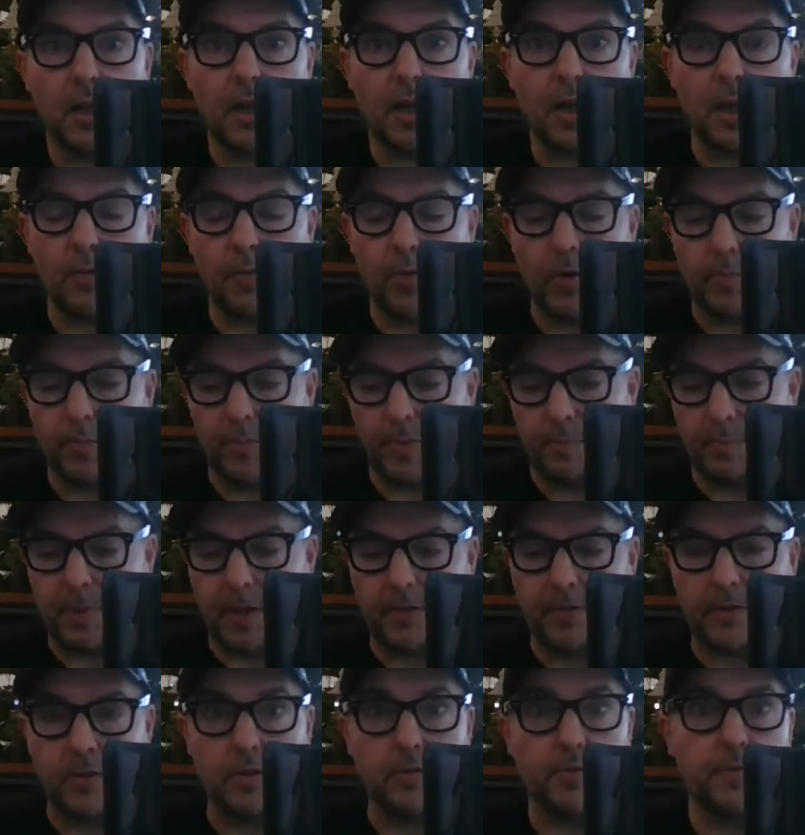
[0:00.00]
I won't be
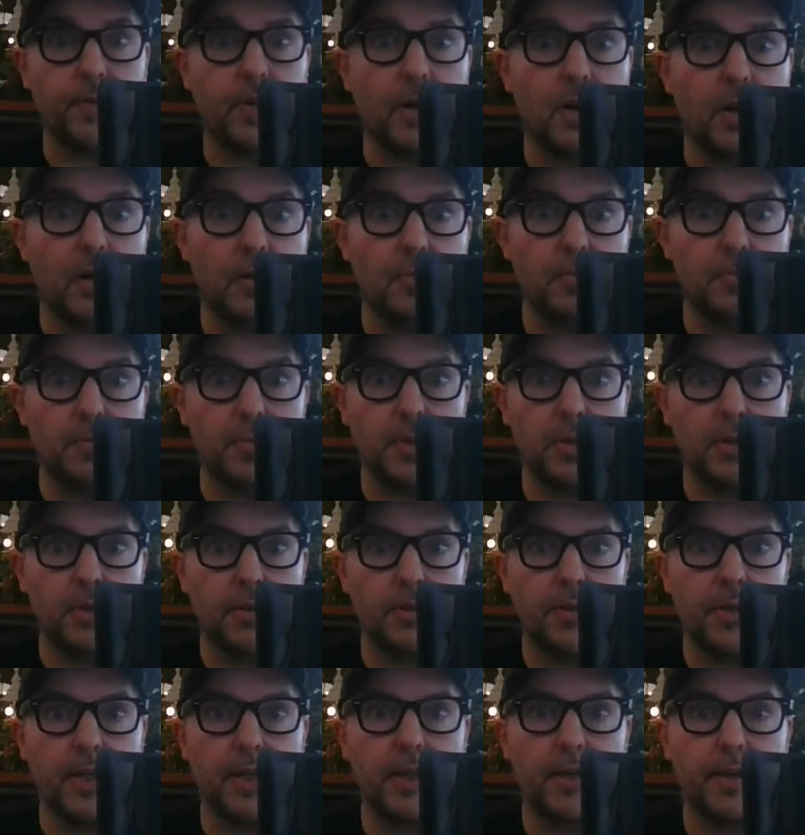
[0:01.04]
betting the farm, but
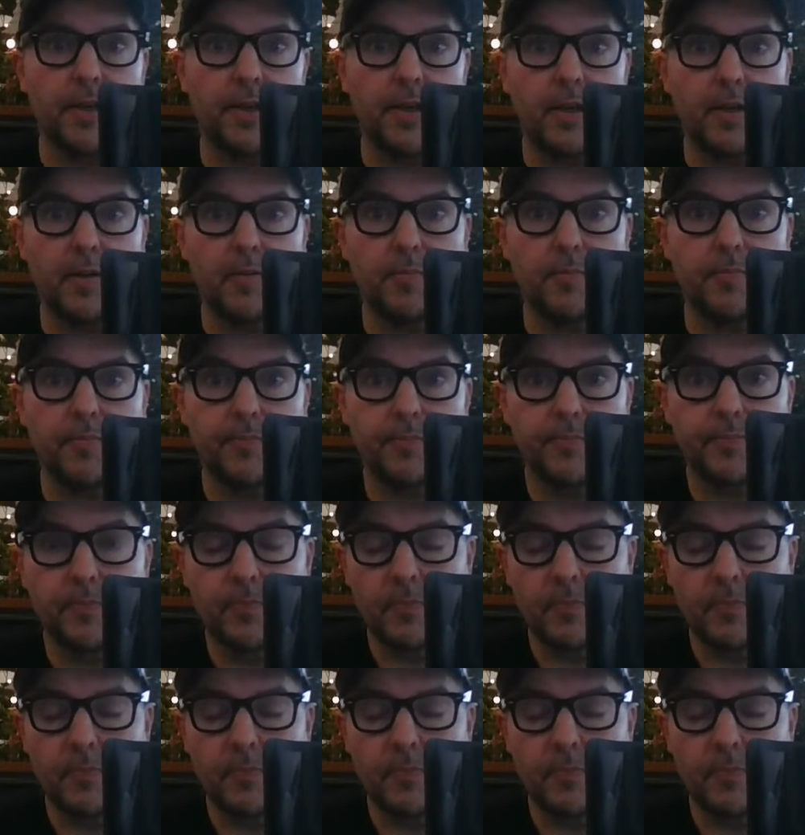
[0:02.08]
then um,